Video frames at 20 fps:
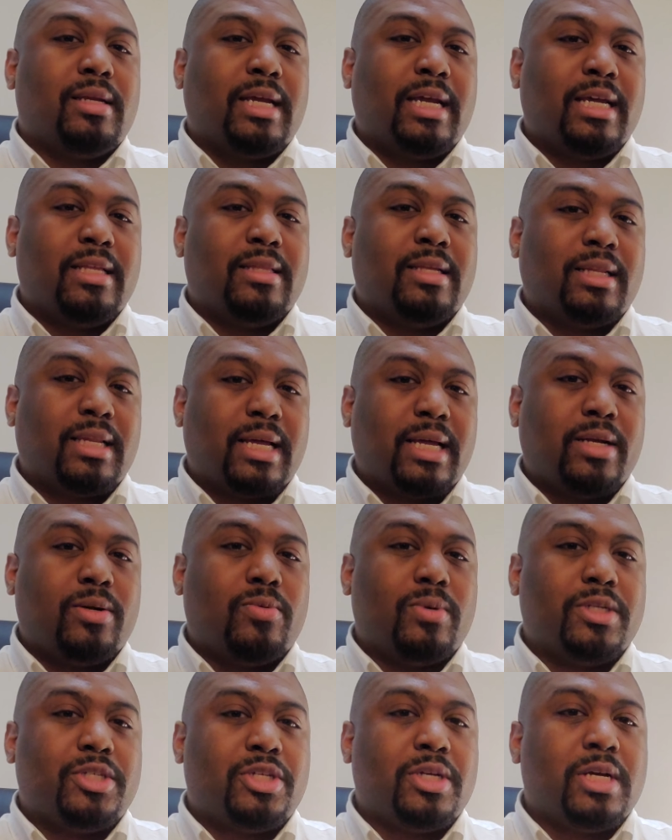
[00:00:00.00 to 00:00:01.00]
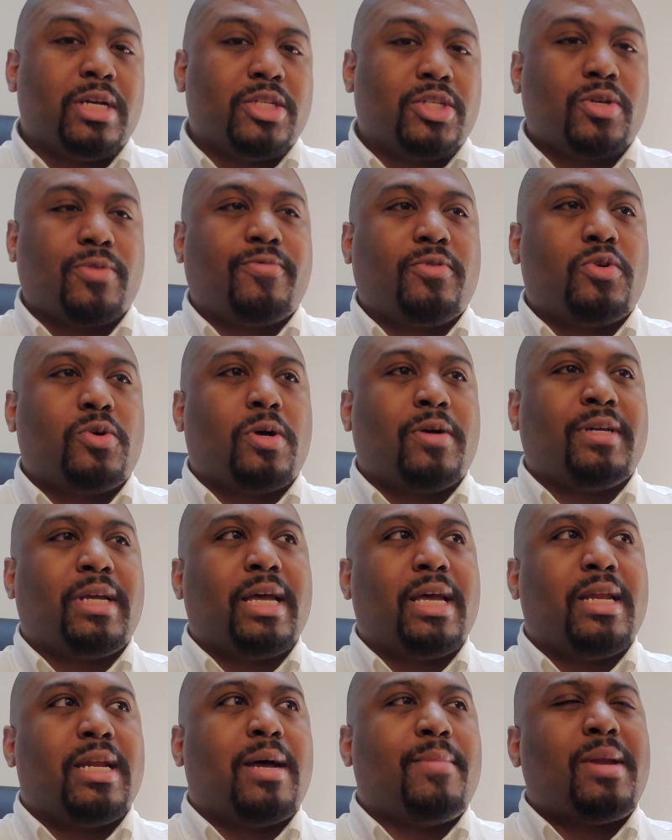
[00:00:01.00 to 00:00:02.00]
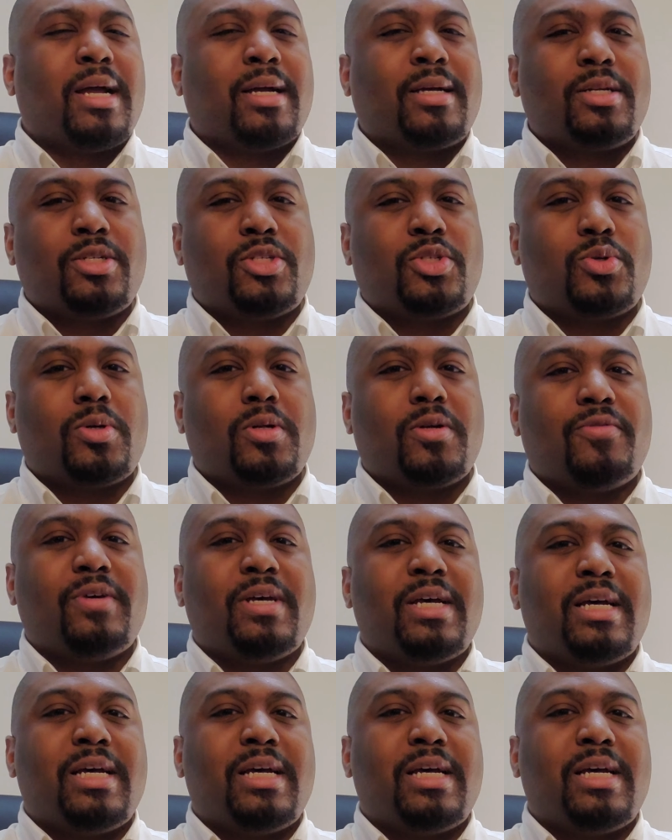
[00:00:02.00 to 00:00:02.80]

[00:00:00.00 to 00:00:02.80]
in the language. So again, I'm not going to sort of